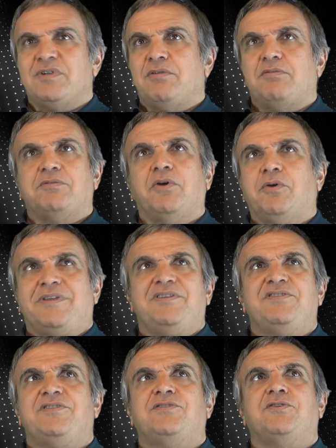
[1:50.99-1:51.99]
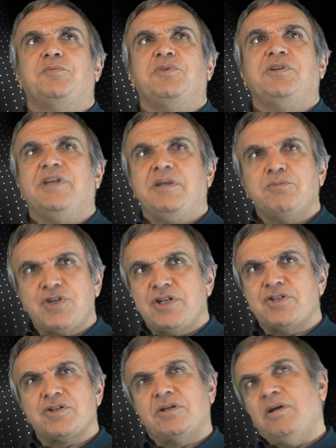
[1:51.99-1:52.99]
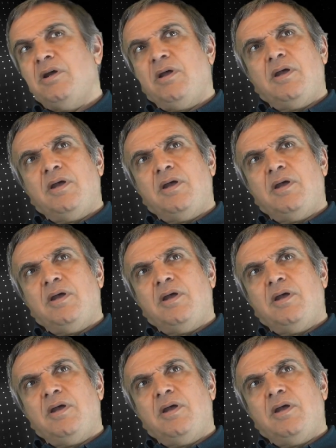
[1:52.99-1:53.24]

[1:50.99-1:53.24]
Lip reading: I thought, okay, this is going to be a game changer.